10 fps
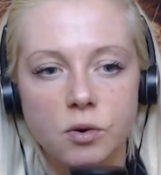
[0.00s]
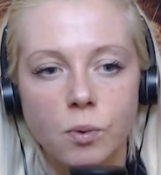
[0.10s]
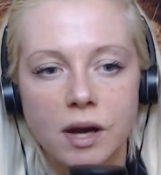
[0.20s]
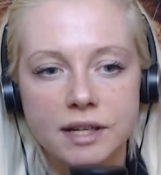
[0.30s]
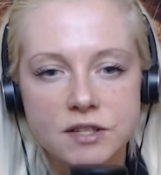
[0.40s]

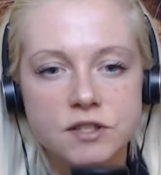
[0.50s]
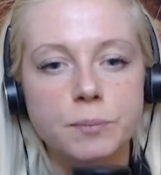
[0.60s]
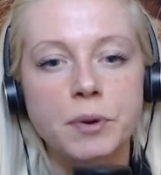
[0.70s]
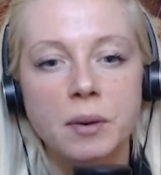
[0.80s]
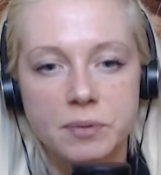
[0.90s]
what is
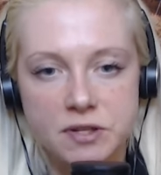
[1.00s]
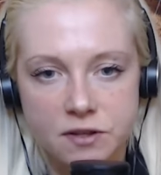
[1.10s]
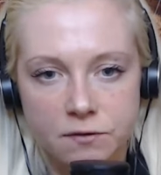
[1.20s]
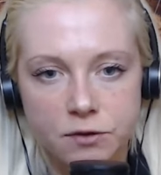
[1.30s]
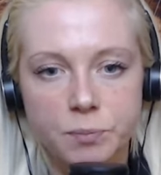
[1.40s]
the
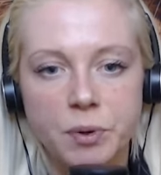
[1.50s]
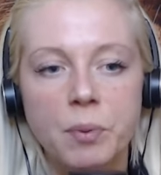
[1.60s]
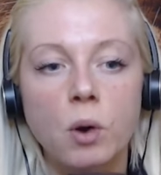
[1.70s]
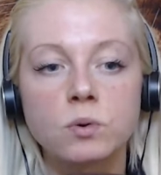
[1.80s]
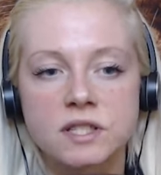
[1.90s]
purpose of you
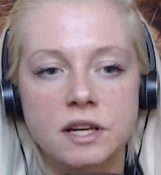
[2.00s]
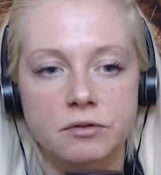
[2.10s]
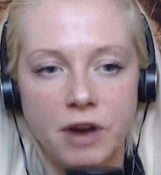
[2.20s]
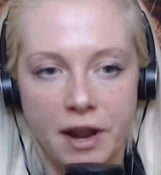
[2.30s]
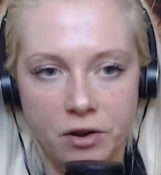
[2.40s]
proposing
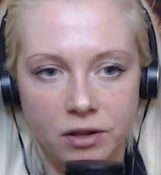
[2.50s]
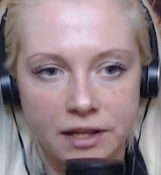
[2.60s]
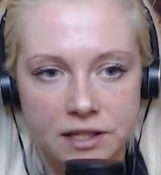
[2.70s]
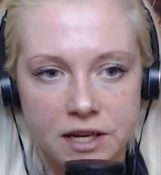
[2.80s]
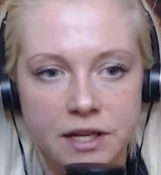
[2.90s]
a radical
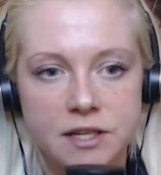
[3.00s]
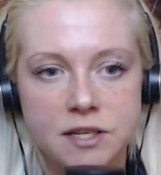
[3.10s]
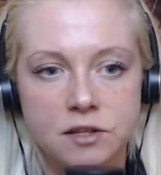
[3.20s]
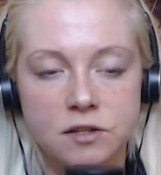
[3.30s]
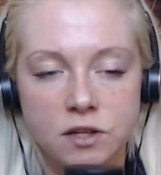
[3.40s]
idea?
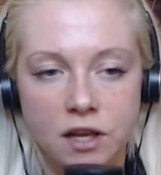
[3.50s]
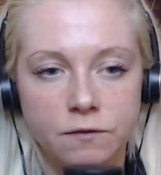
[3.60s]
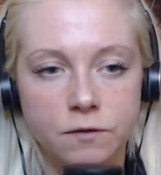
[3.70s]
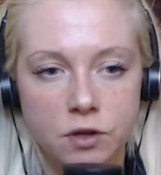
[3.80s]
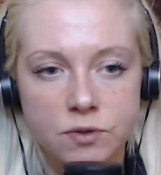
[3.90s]
Is it to
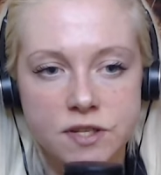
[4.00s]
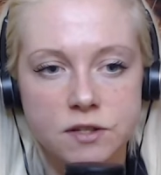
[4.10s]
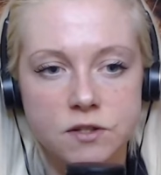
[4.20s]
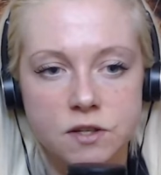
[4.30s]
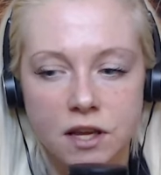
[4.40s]
get views
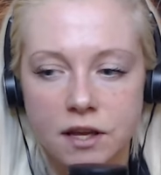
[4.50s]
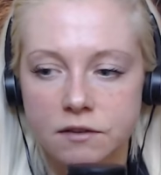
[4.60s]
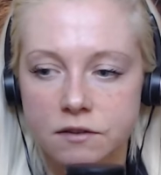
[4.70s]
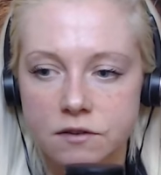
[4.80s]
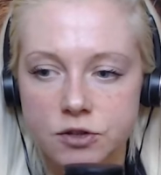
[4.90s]
and to
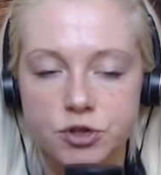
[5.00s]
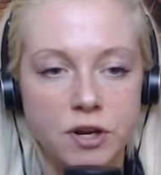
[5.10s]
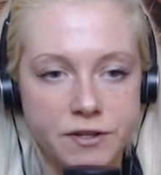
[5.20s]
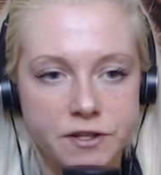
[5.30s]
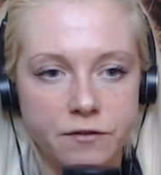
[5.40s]
get
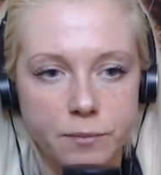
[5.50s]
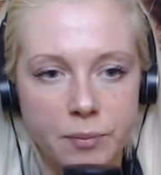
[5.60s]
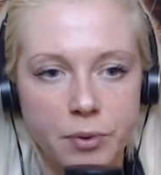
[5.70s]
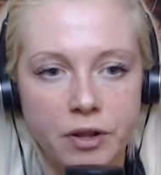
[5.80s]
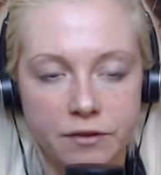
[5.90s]
trust of
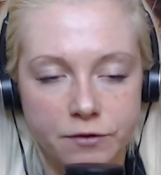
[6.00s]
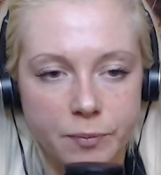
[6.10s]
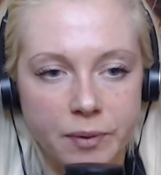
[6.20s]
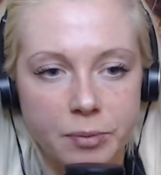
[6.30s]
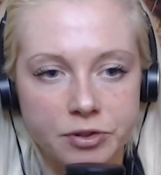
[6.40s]
people and
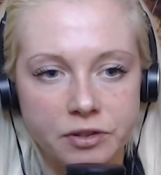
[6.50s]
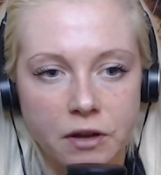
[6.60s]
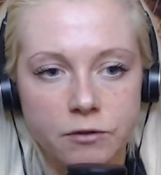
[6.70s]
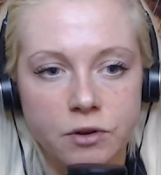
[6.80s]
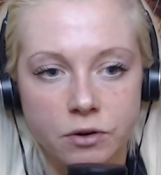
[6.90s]
for people to
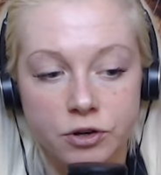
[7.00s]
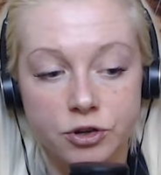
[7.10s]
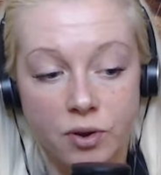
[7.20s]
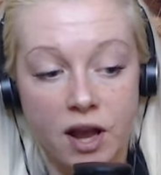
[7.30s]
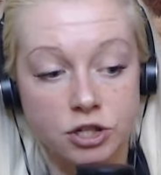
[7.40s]
love you? Or
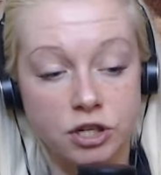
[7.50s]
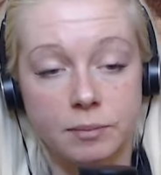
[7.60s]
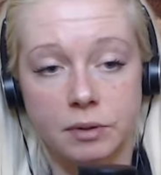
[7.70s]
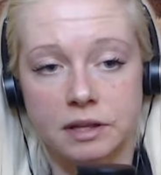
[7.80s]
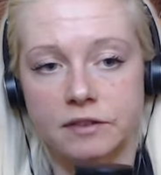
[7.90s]
do you
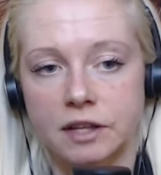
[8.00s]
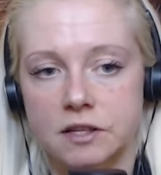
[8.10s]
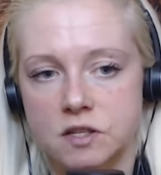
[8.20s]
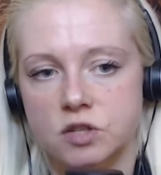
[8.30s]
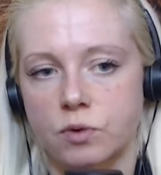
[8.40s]
actually believe that
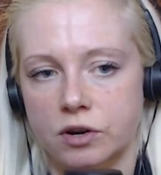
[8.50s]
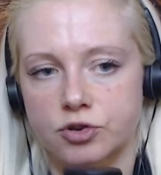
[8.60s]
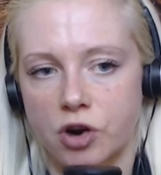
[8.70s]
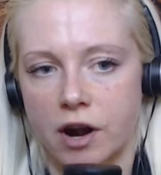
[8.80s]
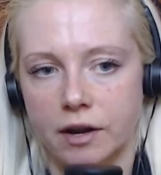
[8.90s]
this is worth
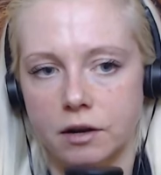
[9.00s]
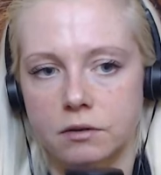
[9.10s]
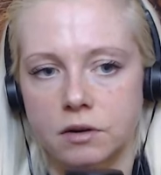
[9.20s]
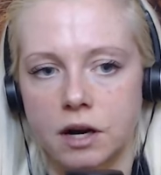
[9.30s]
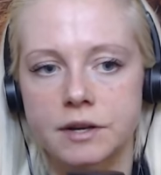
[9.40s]
trying?
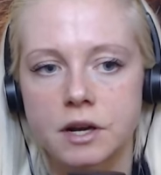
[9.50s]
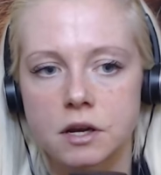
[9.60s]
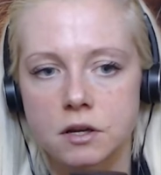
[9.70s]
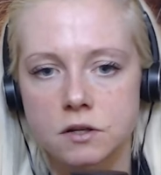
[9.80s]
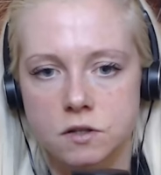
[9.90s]
Right.
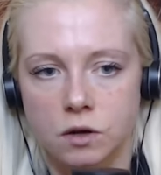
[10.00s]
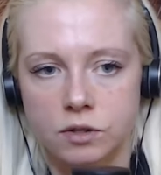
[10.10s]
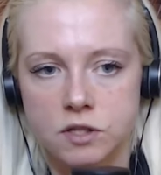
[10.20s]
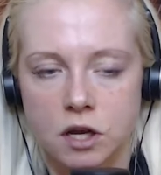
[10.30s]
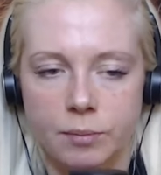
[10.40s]

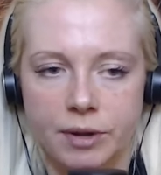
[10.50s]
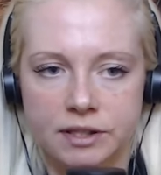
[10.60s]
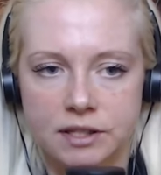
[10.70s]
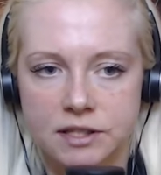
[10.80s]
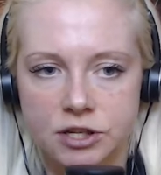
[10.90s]
So it's all
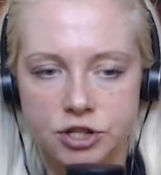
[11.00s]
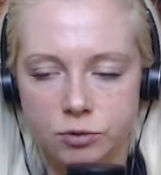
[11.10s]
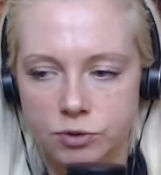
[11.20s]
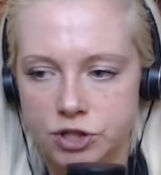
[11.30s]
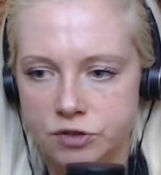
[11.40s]
about the
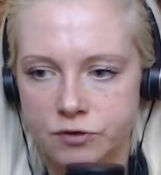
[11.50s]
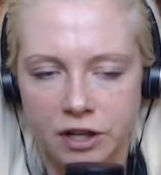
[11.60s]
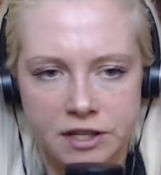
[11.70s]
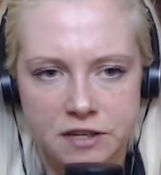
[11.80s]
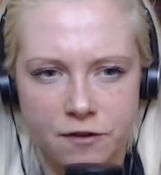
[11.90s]
attention, which is
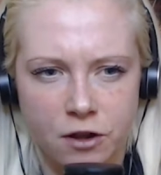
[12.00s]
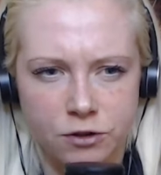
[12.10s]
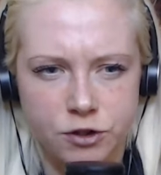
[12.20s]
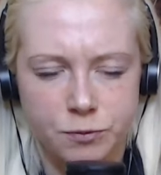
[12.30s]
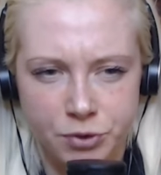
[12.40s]
really
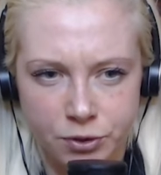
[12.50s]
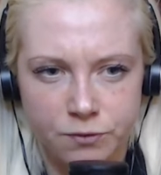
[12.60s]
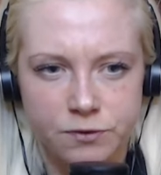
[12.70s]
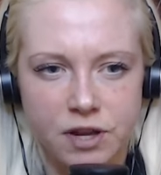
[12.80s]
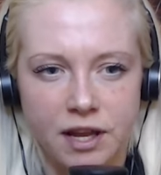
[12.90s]
difficult to prove.